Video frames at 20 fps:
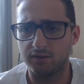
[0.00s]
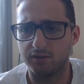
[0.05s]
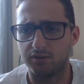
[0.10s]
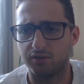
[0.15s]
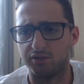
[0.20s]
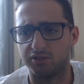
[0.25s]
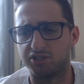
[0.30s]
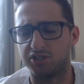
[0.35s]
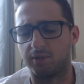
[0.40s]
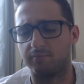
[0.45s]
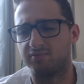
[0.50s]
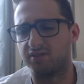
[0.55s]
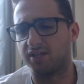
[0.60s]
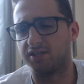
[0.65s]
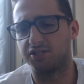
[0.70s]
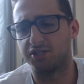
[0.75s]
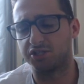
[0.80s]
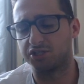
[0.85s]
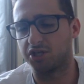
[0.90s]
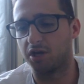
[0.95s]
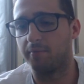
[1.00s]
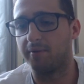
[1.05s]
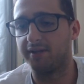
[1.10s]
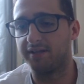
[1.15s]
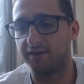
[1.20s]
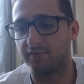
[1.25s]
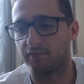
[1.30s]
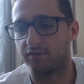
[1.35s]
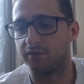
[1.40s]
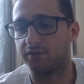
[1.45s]
because there's just so many
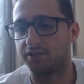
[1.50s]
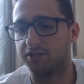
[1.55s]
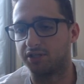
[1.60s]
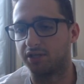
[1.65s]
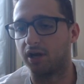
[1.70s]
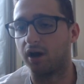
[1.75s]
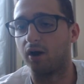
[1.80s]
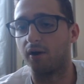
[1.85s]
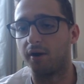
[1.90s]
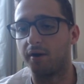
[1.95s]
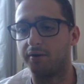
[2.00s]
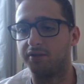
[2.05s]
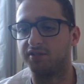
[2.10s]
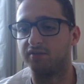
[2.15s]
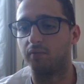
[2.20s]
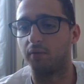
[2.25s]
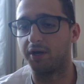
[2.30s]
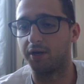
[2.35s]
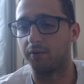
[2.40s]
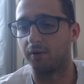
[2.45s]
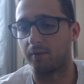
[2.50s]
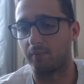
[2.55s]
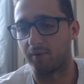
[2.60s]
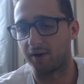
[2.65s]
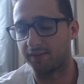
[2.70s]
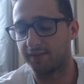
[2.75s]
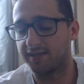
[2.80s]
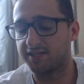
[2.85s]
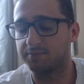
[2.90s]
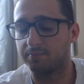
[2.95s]
different scenarios of when you want to
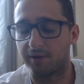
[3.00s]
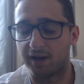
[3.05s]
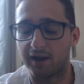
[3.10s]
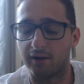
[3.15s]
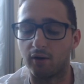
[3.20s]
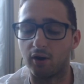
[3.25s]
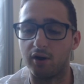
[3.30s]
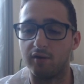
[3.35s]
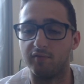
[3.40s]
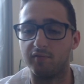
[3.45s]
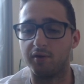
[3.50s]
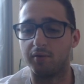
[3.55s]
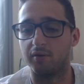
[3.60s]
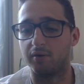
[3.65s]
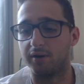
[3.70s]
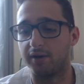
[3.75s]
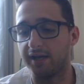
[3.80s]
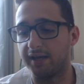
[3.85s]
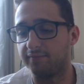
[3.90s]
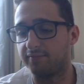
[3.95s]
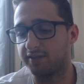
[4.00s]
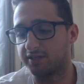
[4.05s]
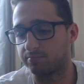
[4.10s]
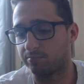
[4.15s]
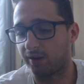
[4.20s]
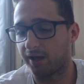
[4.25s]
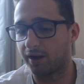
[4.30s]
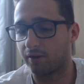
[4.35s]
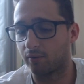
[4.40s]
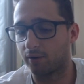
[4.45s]
bring this player over, you want to leave this
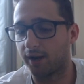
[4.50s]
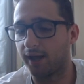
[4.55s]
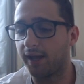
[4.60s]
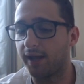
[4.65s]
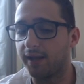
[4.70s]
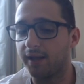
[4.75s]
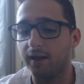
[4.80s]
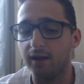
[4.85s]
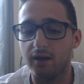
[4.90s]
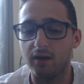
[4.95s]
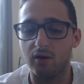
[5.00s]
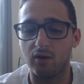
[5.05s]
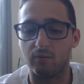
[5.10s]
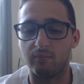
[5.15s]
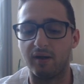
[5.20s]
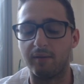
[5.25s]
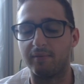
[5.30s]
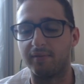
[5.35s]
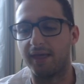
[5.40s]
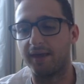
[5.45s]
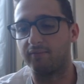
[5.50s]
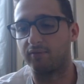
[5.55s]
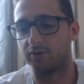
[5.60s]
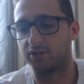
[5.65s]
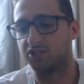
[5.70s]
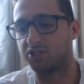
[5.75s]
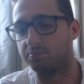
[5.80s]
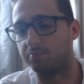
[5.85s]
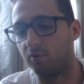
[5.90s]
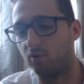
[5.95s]
player on A, or maybe they've got a
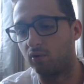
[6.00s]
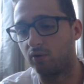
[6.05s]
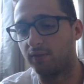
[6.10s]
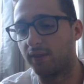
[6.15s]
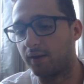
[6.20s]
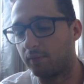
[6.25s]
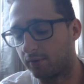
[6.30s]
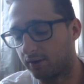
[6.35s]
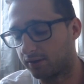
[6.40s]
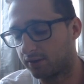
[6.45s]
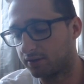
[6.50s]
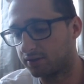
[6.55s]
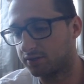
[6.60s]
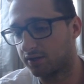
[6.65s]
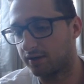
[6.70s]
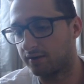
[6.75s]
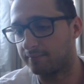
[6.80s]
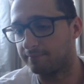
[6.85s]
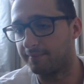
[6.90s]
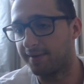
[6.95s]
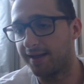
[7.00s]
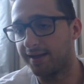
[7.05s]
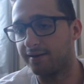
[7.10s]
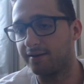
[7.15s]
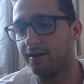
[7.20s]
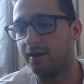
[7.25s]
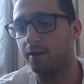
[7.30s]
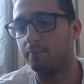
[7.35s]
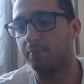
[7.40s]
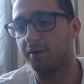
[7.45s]
spawn and they want to do something mid,
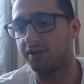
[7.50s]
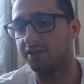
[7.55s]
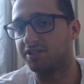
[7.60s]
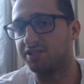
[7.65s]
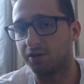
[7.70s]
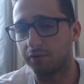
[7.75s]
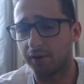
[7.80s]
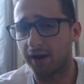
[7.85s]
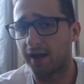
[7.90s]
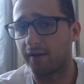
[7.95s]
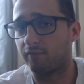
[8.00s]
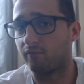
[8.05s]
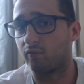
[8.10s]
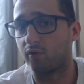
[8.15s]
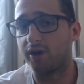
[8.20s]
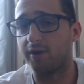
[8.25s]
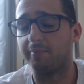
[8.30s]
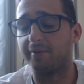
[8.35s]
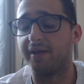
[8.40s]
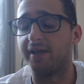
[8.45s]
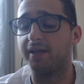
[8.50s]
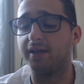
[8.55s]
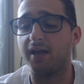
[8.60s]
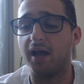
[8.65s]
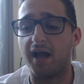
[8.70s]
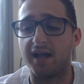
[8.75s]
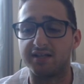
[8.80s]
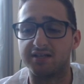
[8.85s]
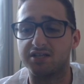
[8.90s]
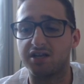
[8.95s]
but you still want to have 3B
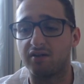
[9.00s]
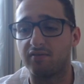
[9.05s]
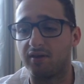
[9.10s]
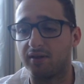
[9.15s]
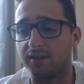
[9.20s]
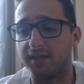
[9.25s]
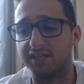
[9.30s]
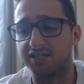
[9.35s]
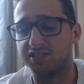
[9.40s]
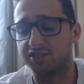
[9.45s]
and stuff like this.